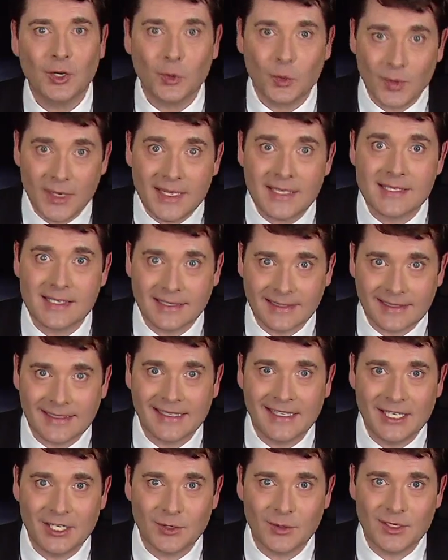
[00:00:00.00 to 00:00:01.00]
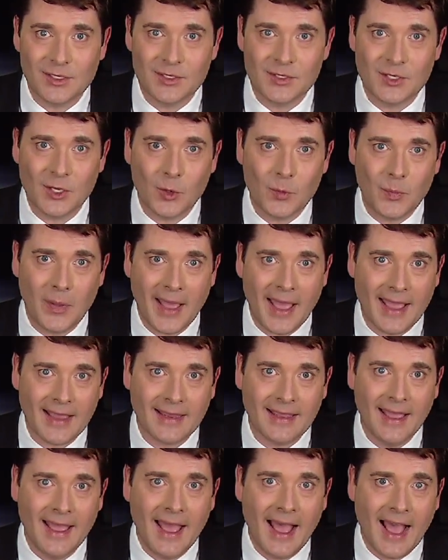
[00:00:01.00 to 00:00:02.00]
Recently here at
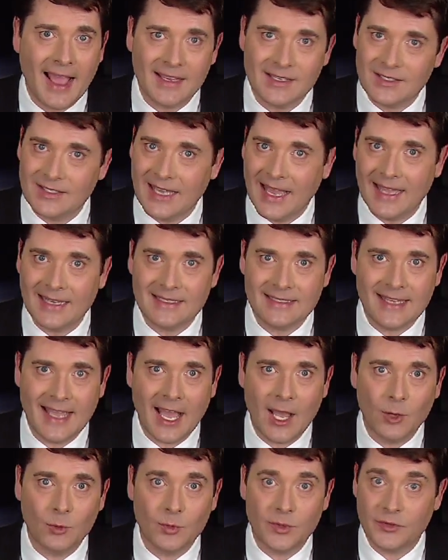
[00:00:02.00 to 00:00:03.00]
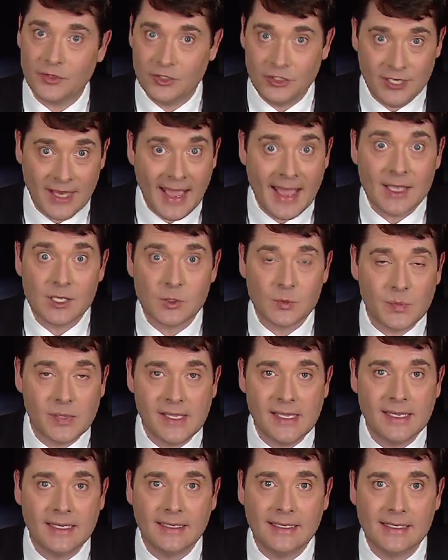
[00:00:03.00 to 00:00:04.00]
SOPAC, I sat down with jazz
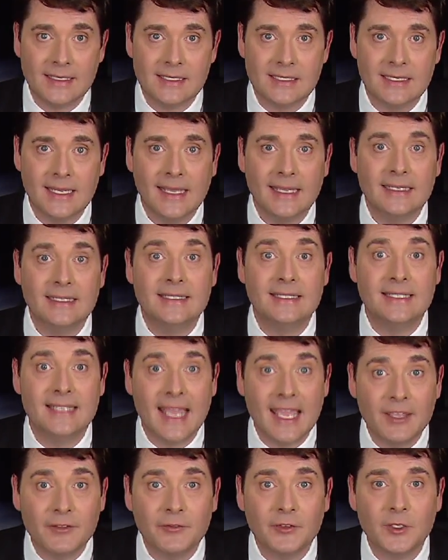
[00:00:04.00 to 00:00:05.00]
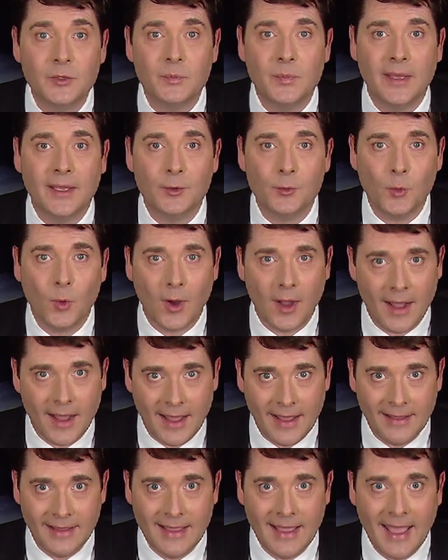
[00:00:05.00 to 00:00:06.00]
pianist David
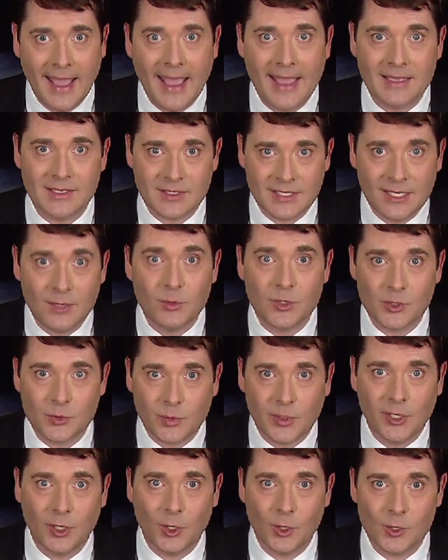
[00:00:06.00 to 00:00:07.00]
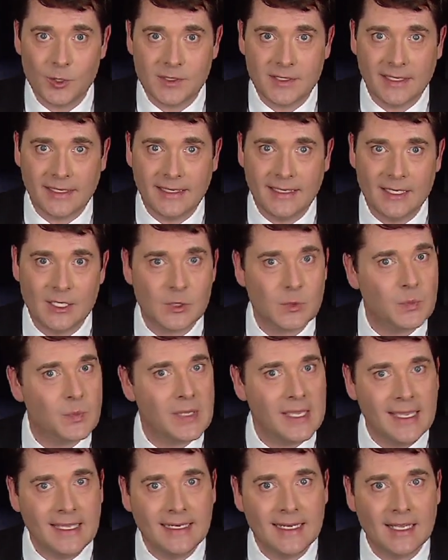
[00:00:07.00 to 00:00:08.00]
Benoit as he was rehearsing his
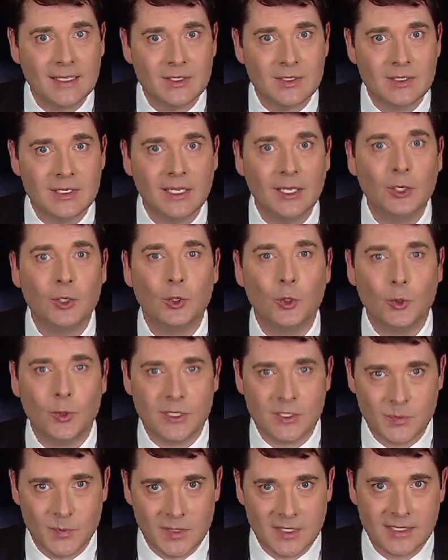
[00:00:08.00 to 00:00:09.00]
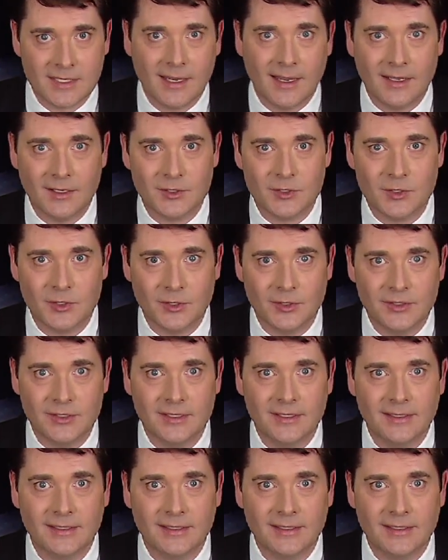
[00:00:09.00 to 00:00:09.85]
Peanuts Christmas concert.